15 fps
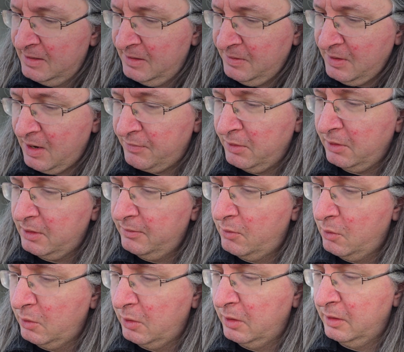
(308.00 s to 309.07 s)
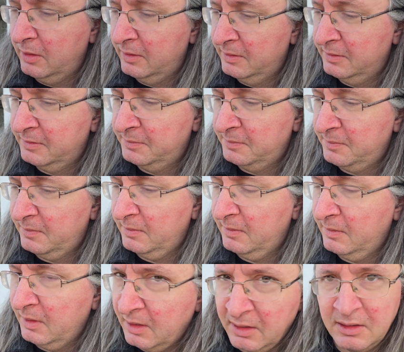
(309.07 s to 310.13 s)
yeah, if you're looking for
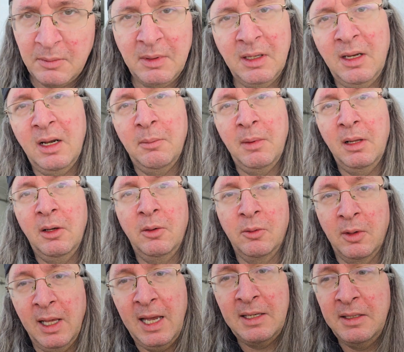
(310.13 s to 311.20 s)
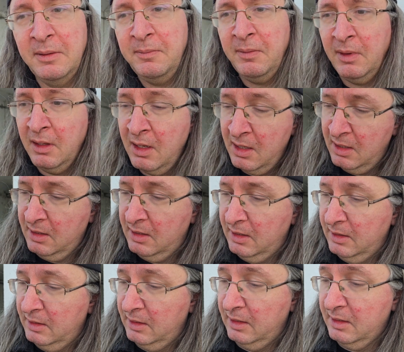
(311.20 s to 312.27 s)
something kind of mellow and relaxing,
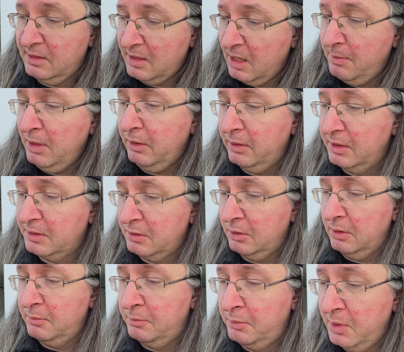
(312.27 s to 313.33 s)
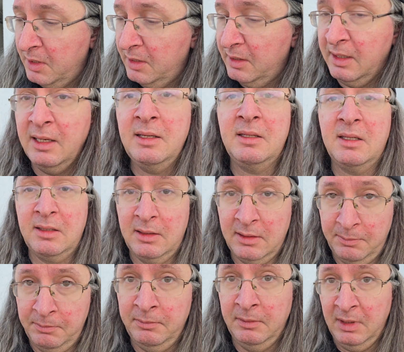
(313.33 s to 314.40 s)
it's got a mellowness to it, but it's
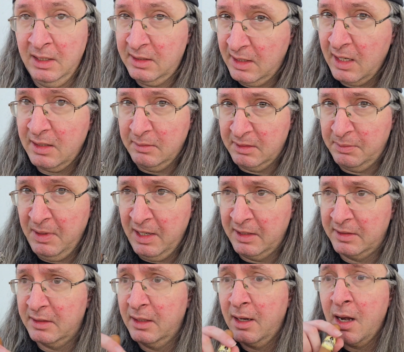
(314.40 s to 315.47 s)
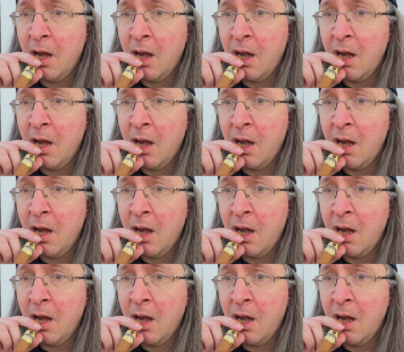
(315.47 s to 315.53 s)
got some spice.